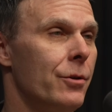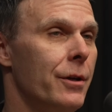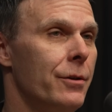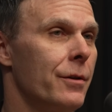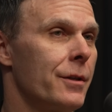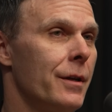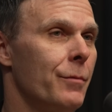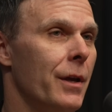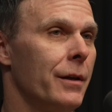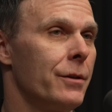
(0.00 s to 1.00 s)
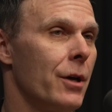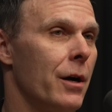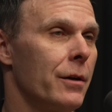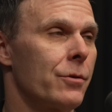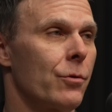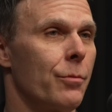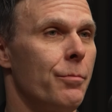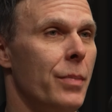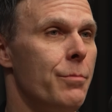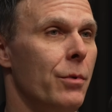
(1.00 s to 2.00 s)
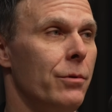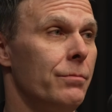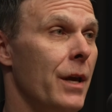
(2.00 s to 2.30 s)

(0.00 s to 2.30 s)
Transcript: could it do the same thing in dogs or people?